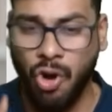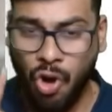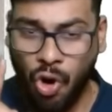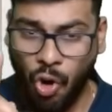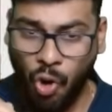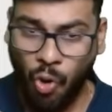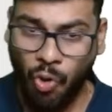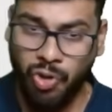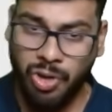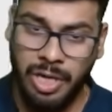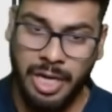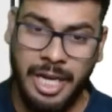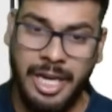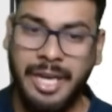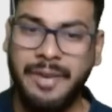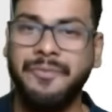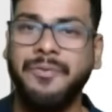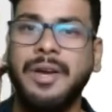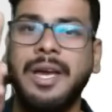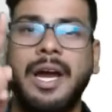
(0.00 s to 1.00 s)
Only
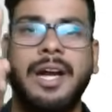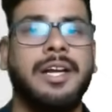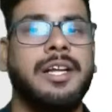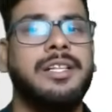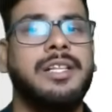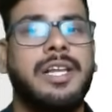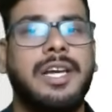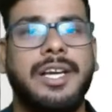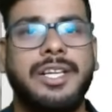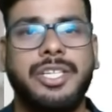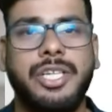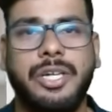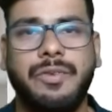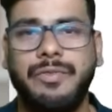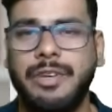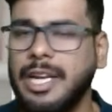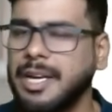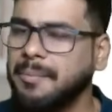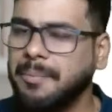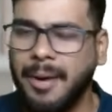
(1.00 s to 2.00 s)
if I attend the lecture will
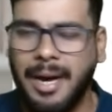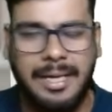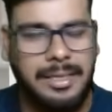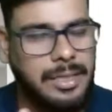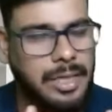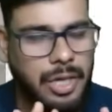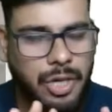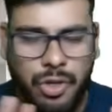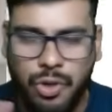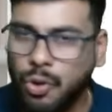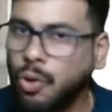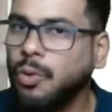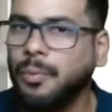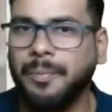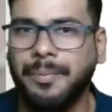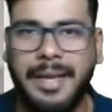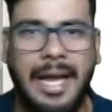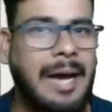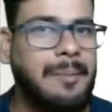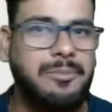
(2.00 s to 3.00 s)
I pass? No,
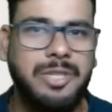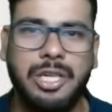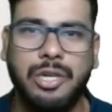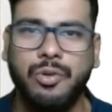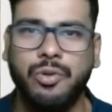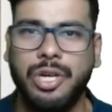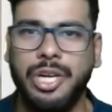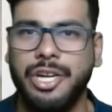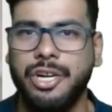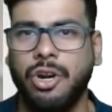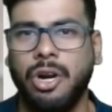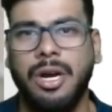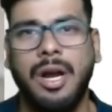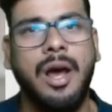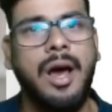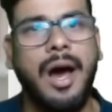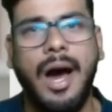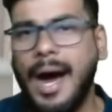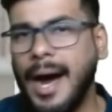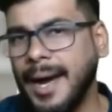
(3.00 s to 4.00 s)
absolutely not.
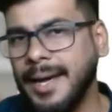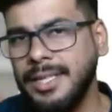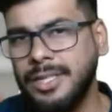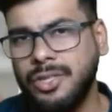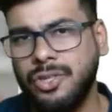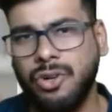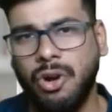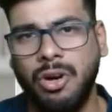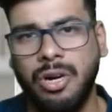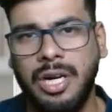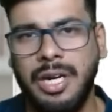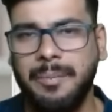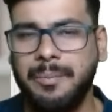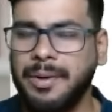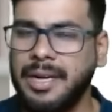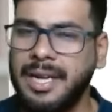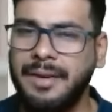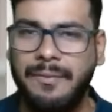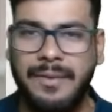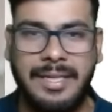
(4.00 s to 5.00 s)
I strongly
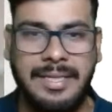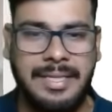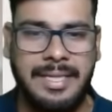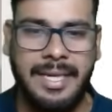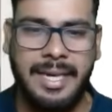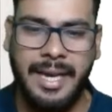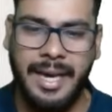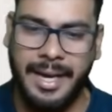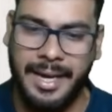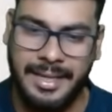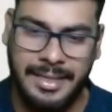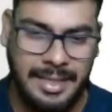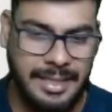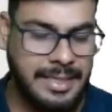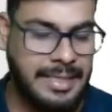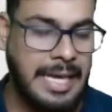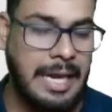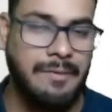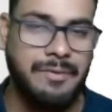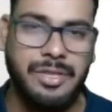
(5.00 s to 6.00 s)
believe CA is a
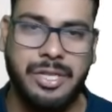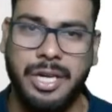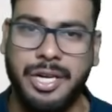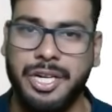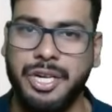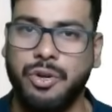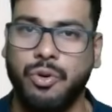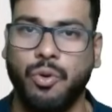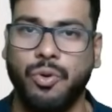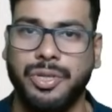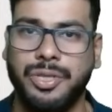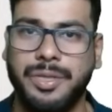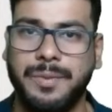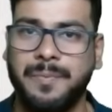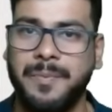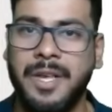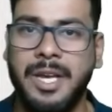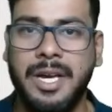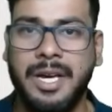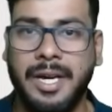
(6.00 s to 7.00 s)
self-study course,
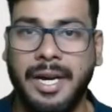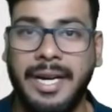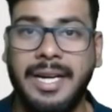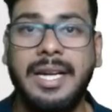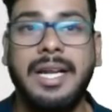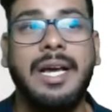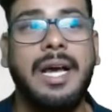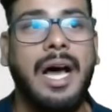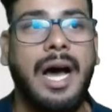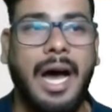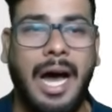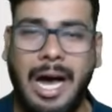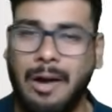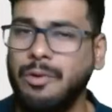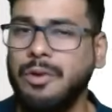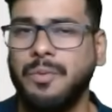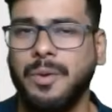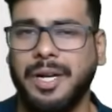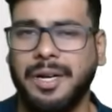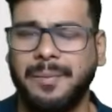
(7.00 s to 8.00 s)
right?
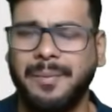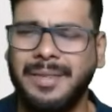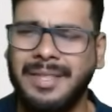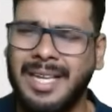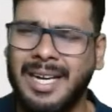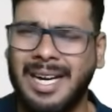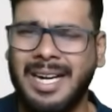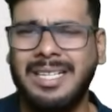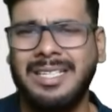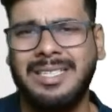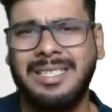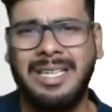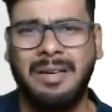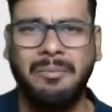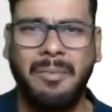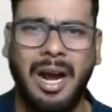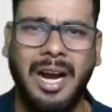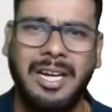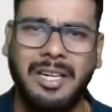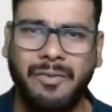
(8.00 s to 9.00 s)
However, there are some
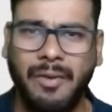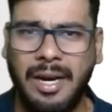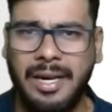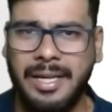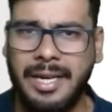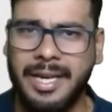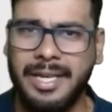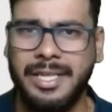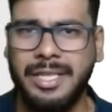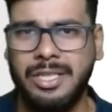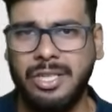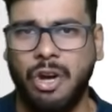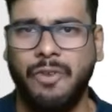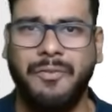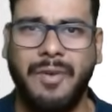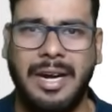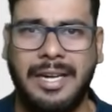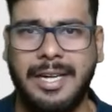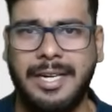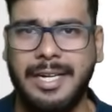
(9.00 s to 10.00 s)
advantages of
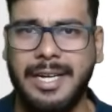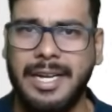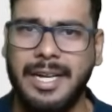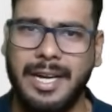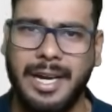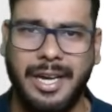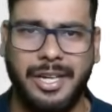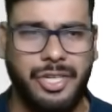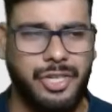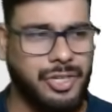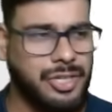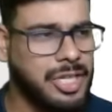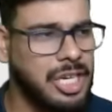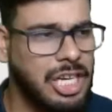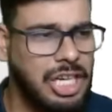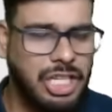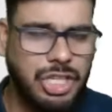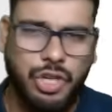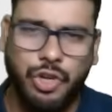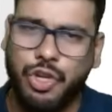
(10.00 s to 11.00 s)
attending lectures.
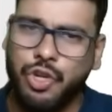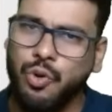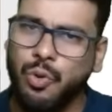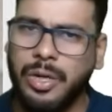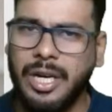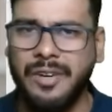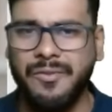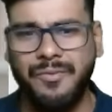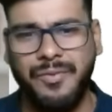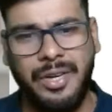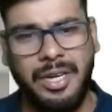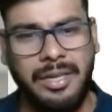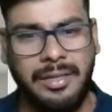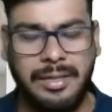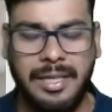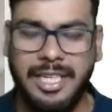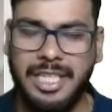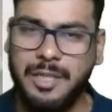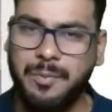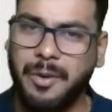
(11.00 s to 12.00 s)
So you can figure
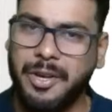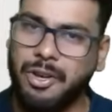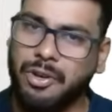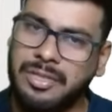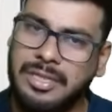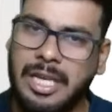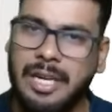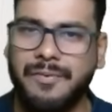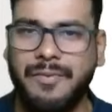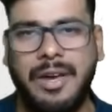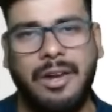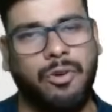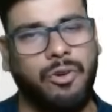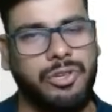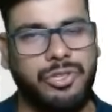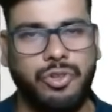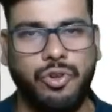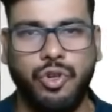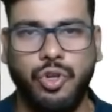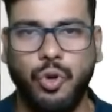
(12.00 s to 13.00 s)
things by yourself and
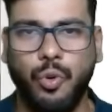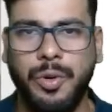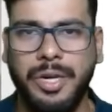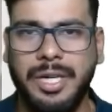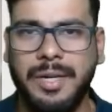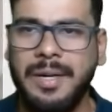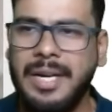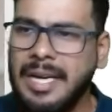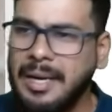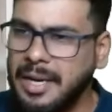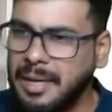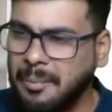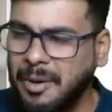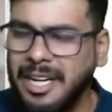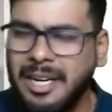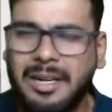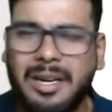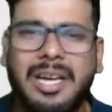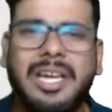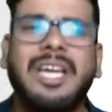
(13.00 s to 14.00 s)
also do it.
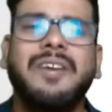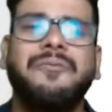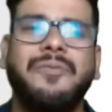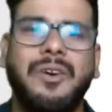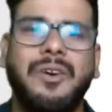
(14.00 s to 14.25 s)
But if a